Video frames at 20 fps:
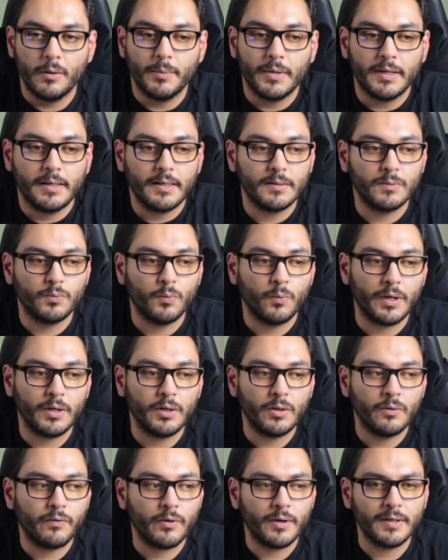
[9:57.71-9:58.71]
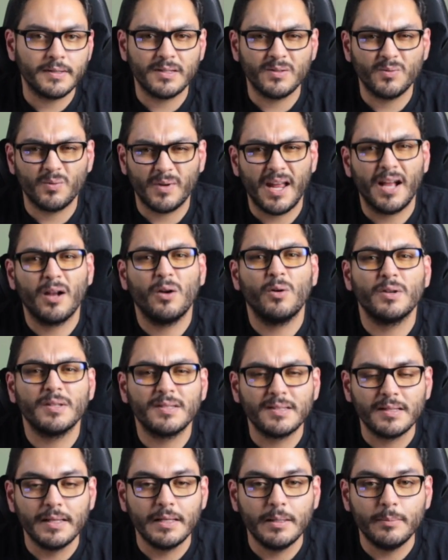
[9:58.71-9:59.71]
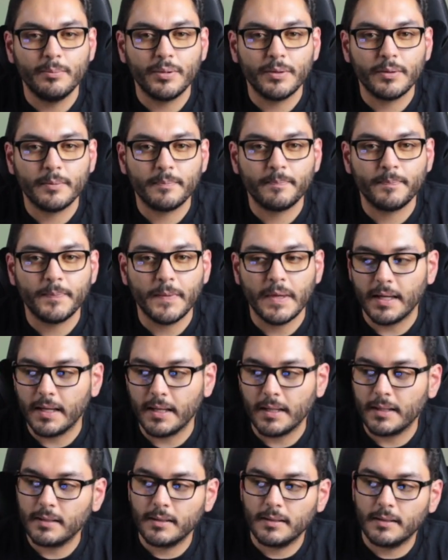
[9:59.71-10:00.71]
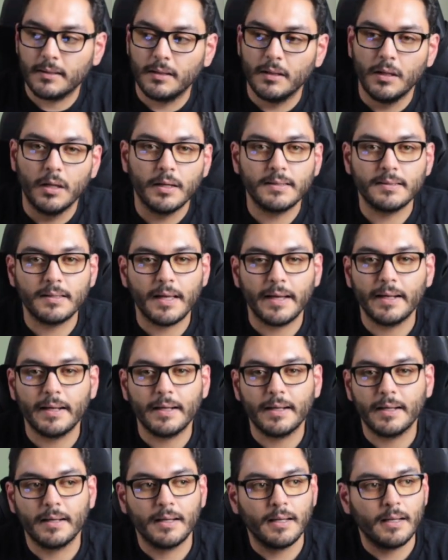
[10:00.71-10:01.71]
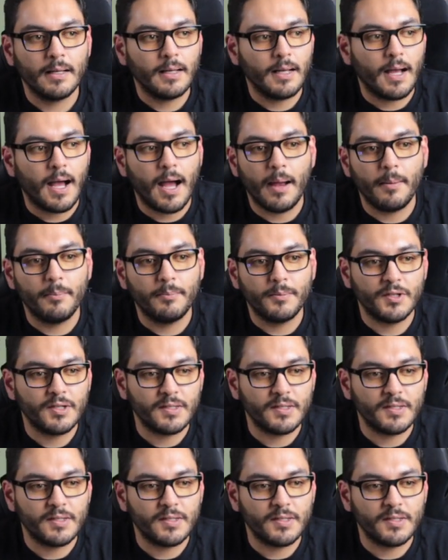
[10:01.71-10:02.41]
Because when, for instance, when I go to sleep, it looks like I'm